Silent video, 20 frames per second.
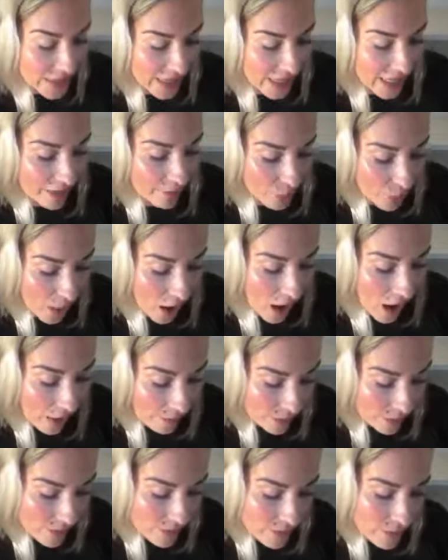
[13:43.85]
as they have
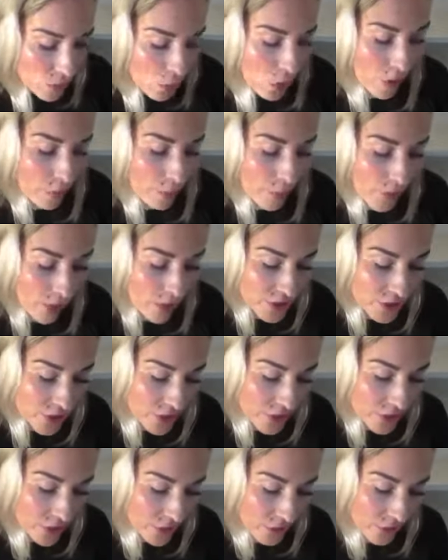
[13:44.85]
problems or are
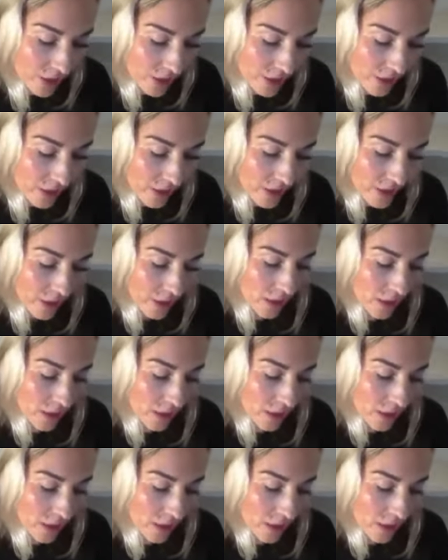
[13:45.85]
persecuted